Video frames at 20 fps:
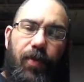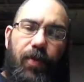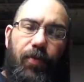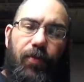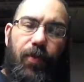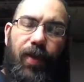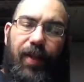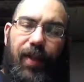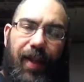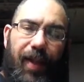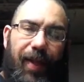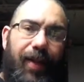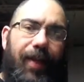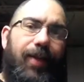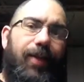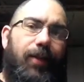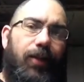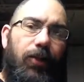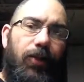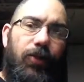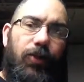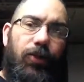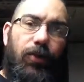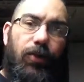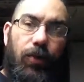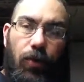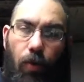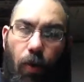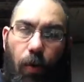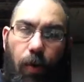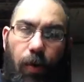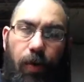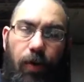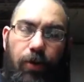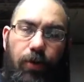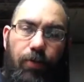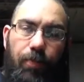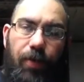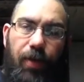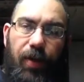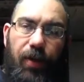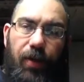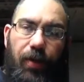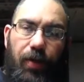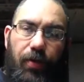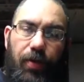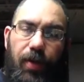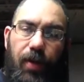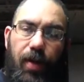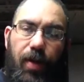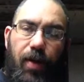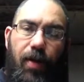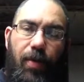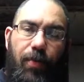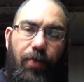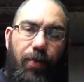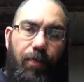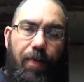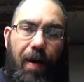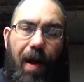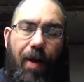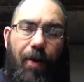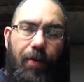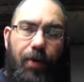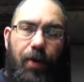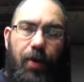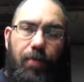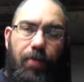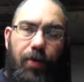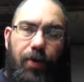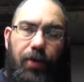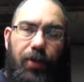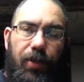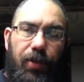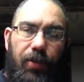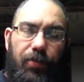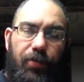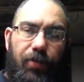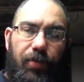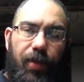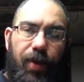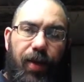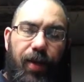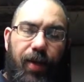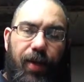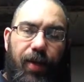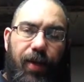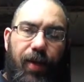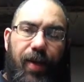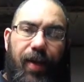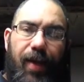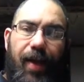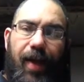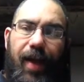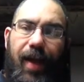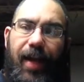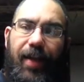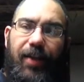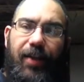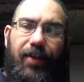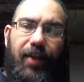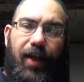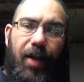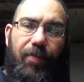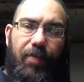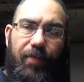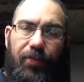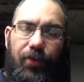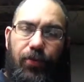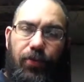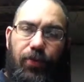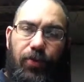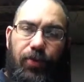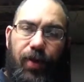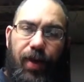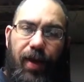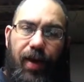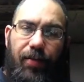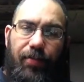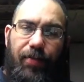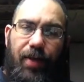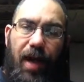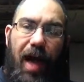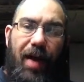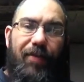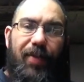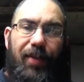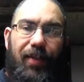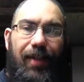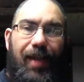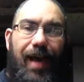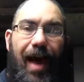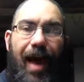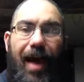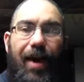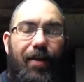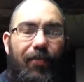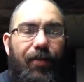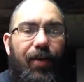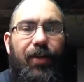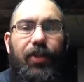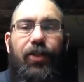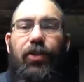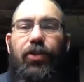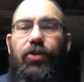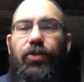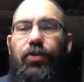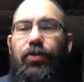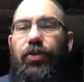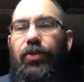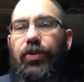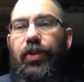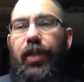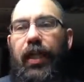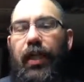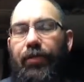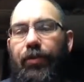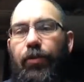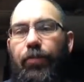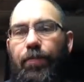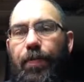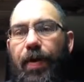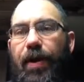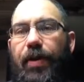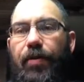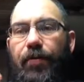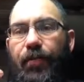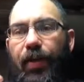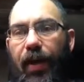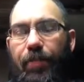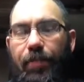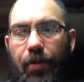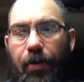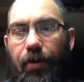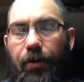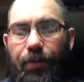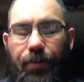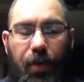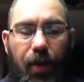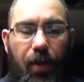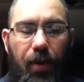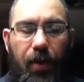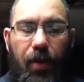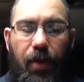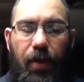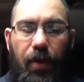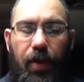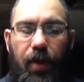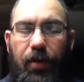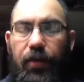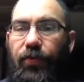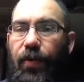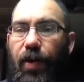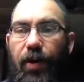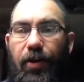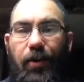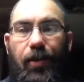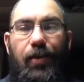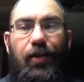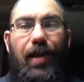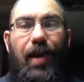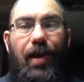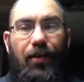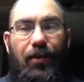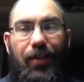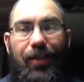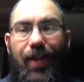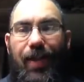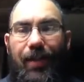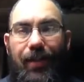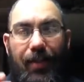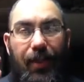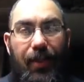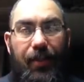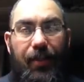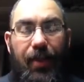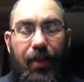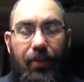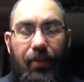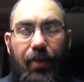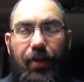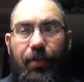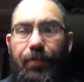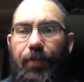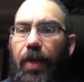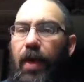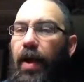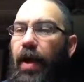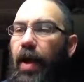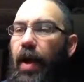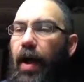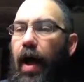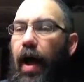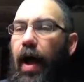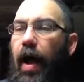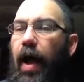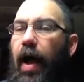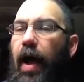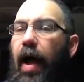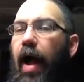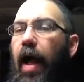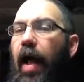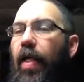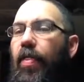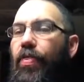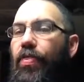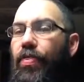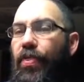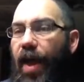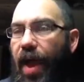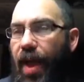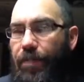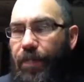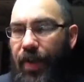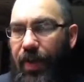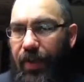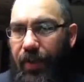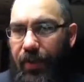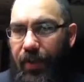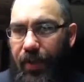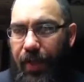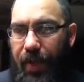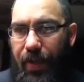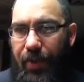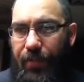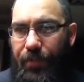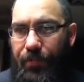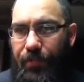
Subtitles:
related to the coil you build, the power you're pushing through it, and the type of juice you have. Obviously, higher VG juice is going to give you better vapor as far as clouds, density, etc. That being said,